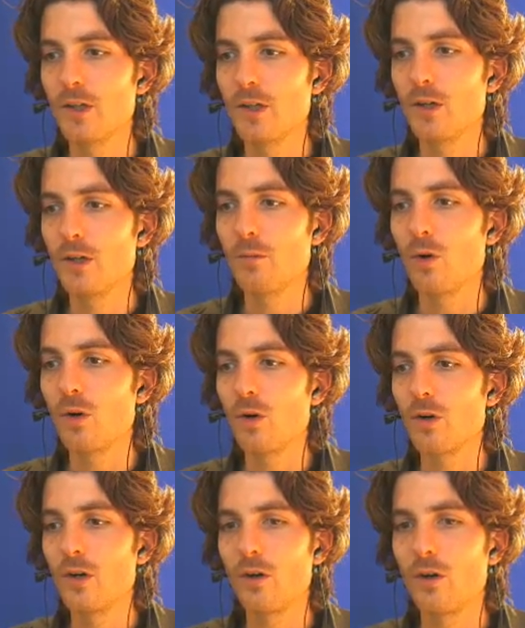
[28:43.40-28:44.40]
more
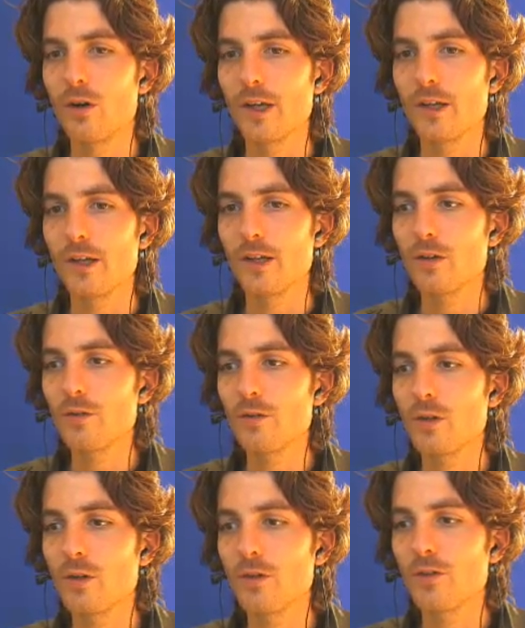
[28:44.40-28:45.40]
organic. And of
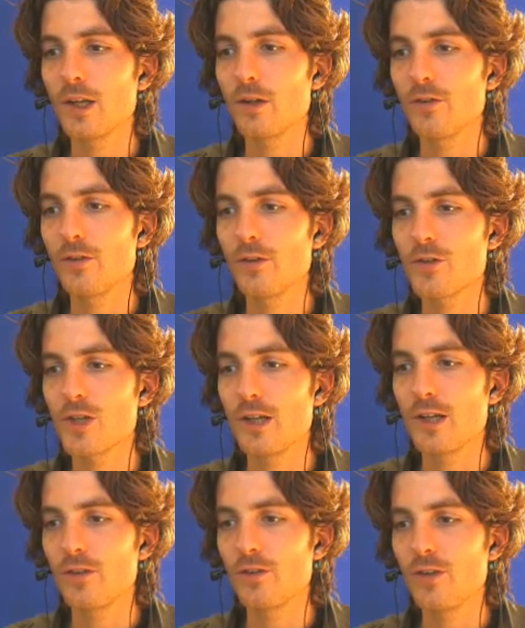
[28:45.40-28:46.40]
course you can also change
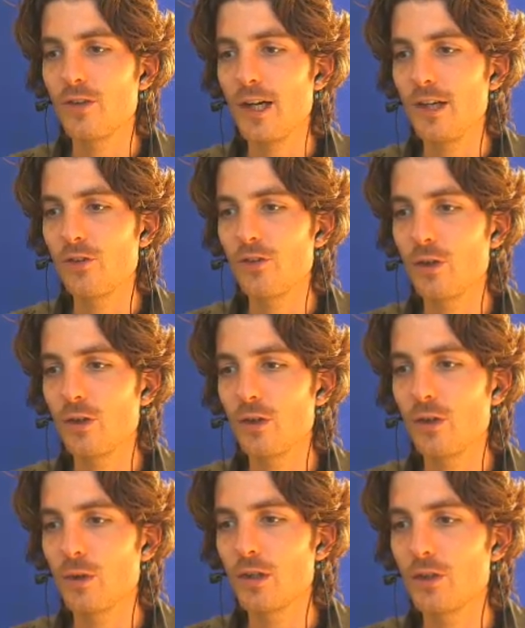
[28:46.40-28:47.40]
the size. So if you
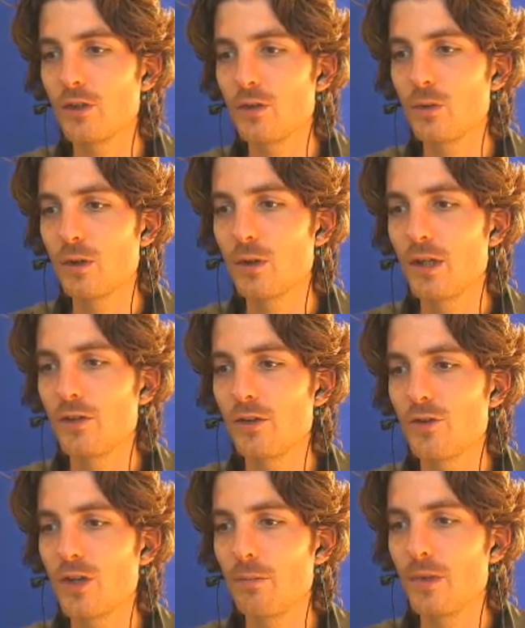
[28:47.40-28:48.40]
want it to
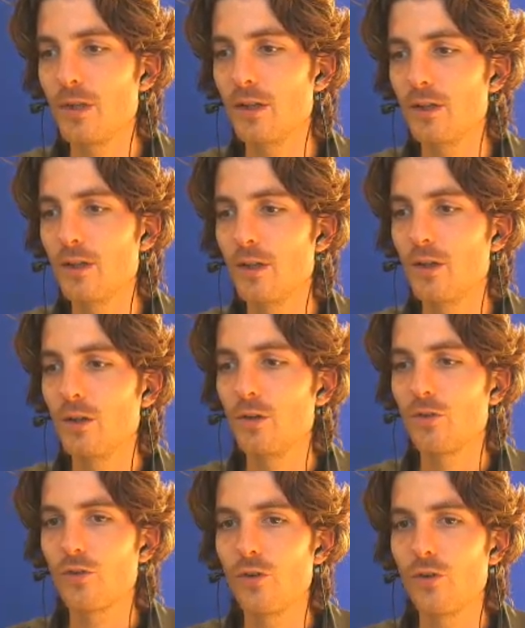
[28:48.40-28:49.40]
jump here
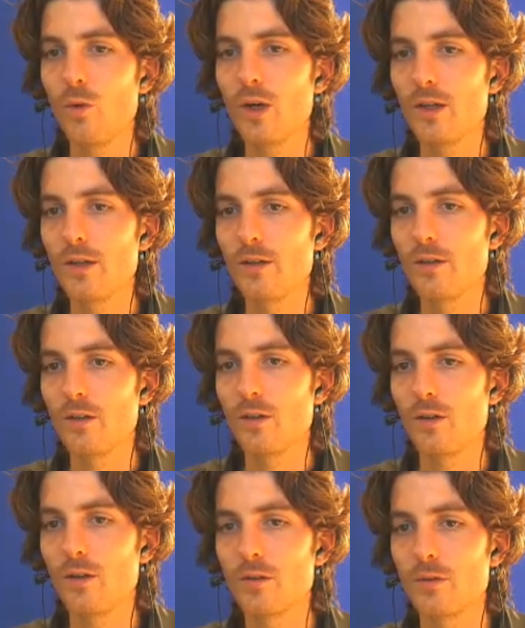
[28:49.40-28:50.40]
slower
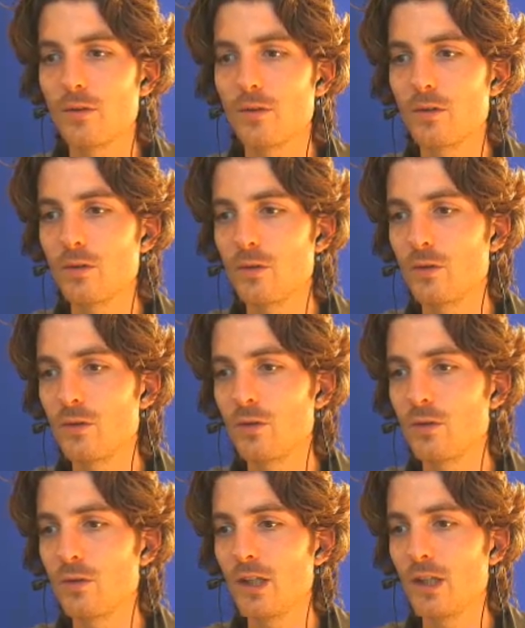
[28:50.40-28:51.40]
or to
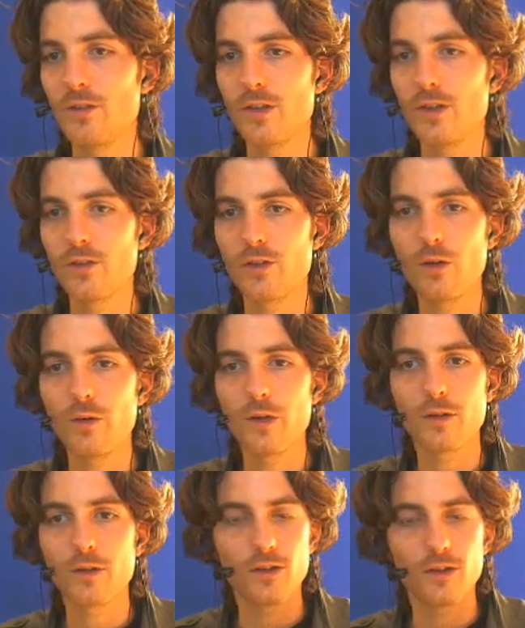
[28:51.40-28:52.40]
decrease here slower, you
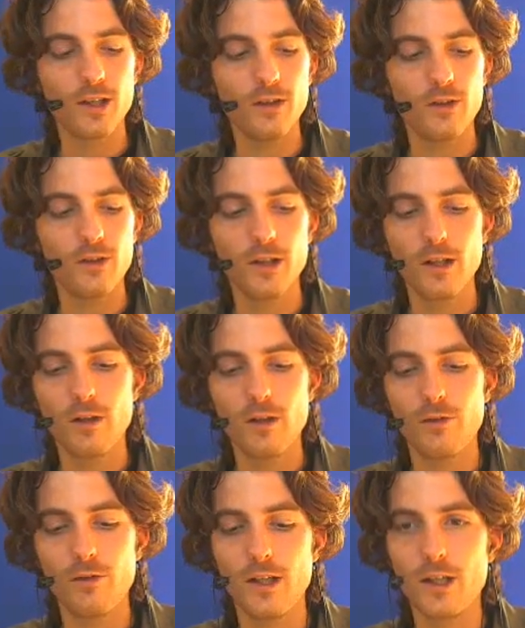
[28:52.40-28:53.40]
can say the
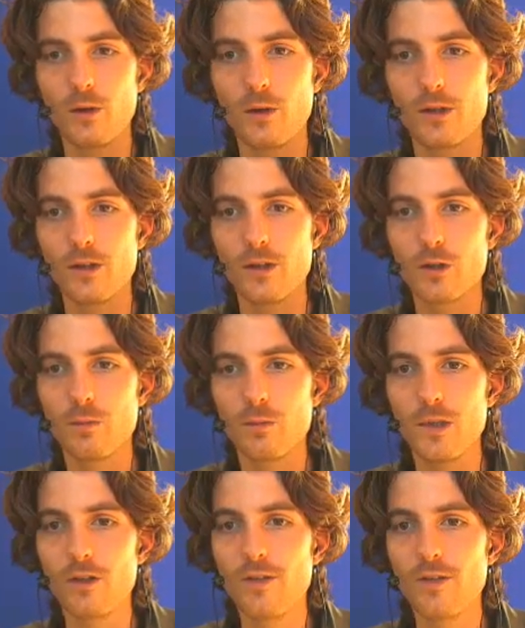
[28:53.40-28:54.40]
fade out should be
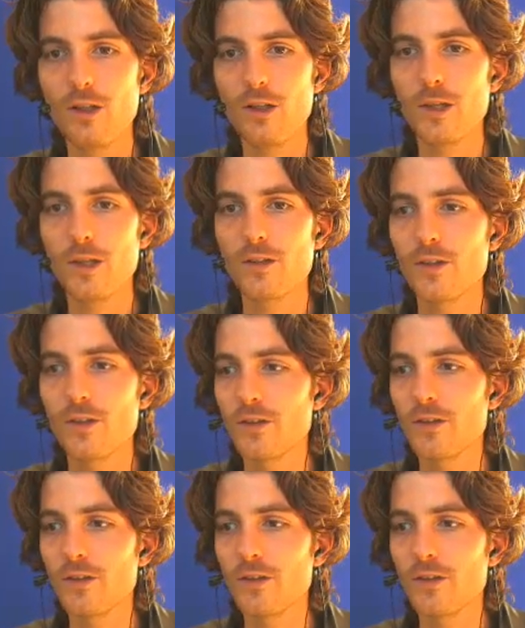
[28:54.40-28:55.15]
20 pixels,